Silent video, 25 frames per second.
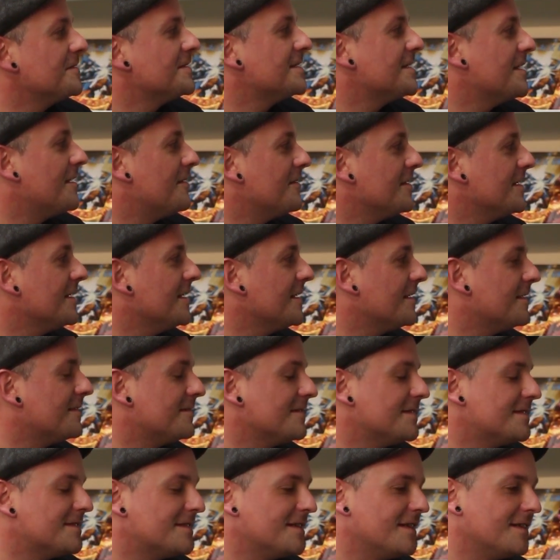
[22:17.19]
So
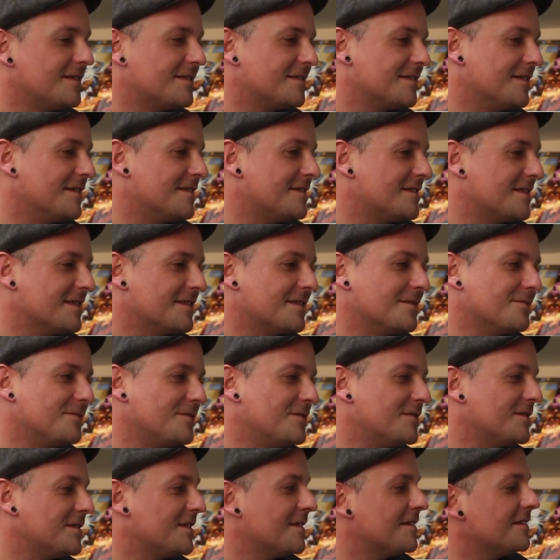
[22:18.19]
it's 6 of
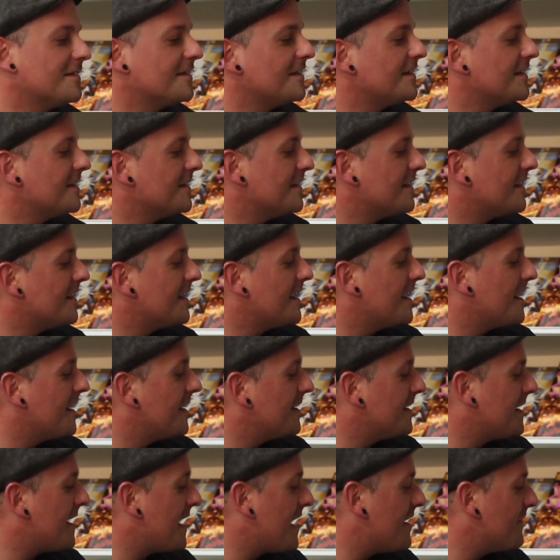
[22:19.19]
one
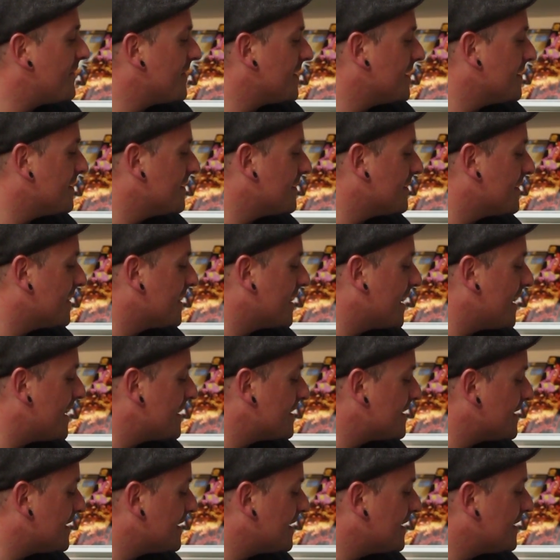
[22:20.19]
and half of the other, I
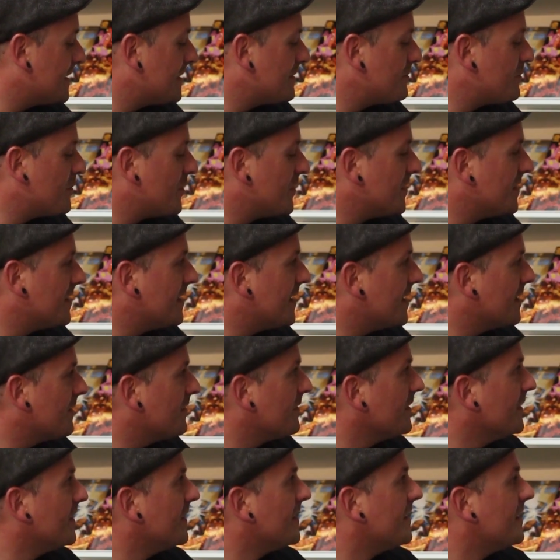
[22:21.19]
guess. But
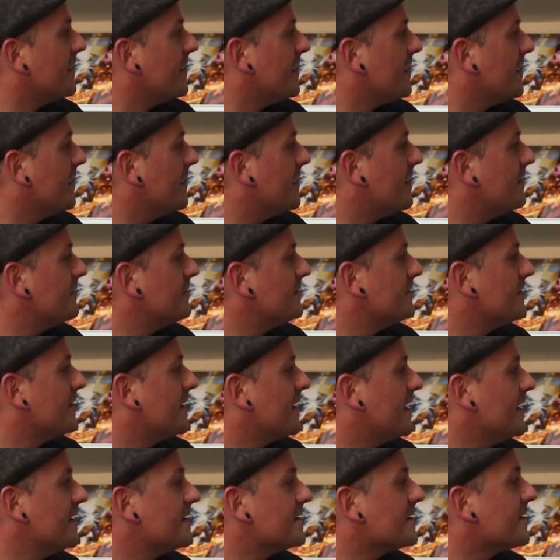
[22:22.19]
like
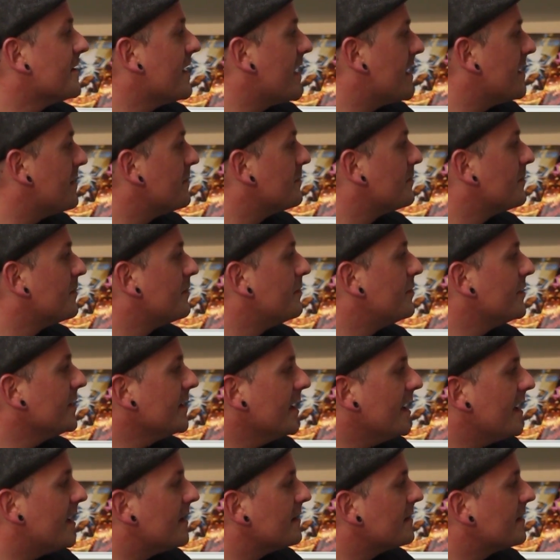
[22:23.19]
these are great.
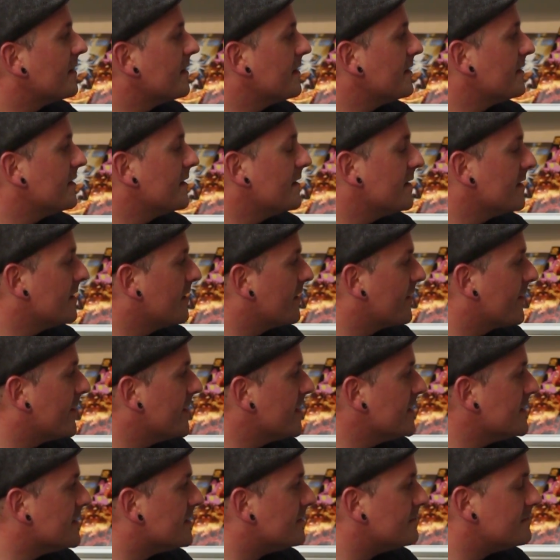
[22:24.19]
But yeah, they're like
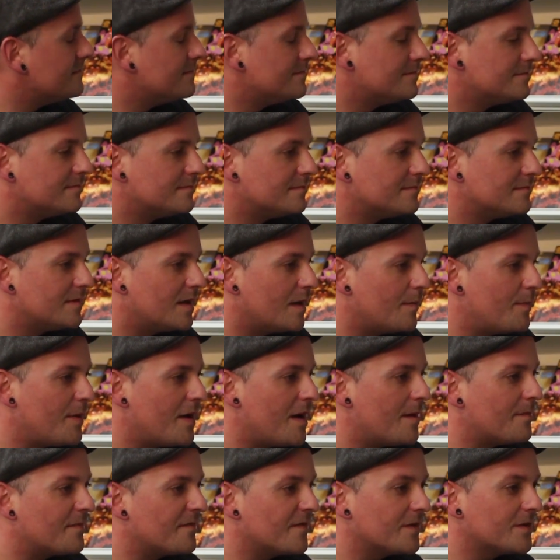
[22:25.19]
€3 a
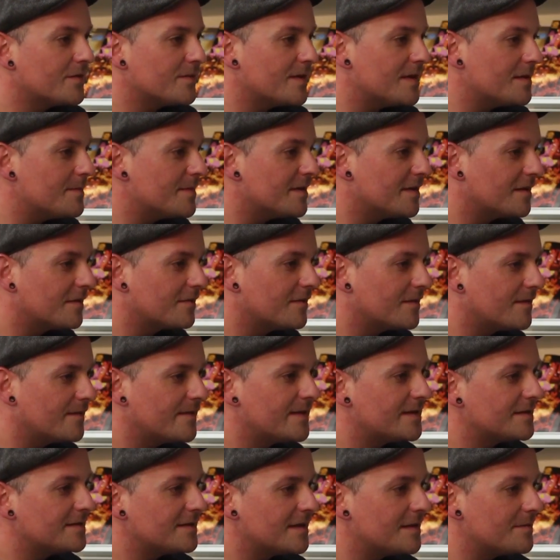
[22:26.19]
pop for 20 minutes worth
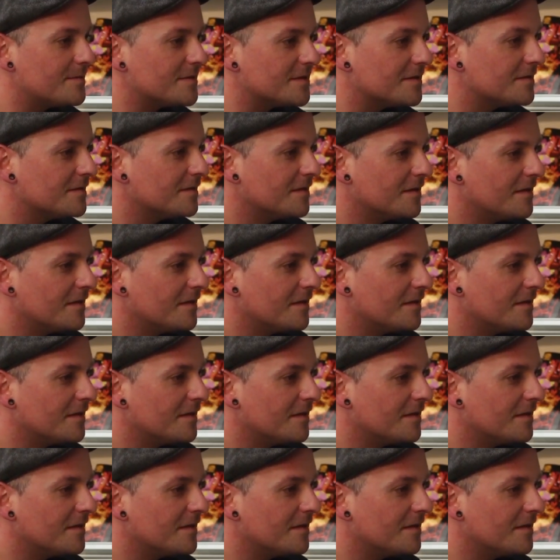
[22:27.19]
of entertainment.